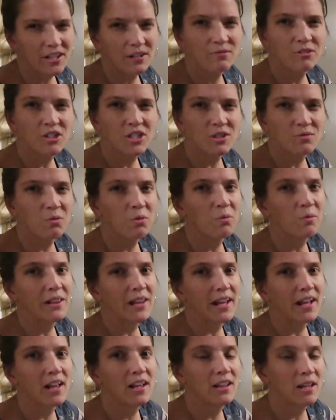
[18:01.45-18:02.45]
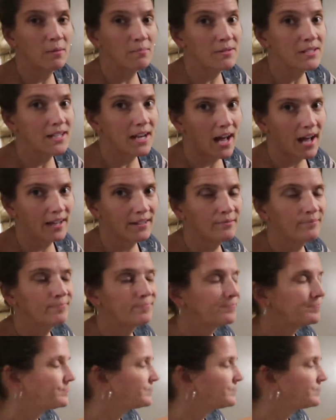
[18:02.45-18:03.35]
It was just where we like clumped it on.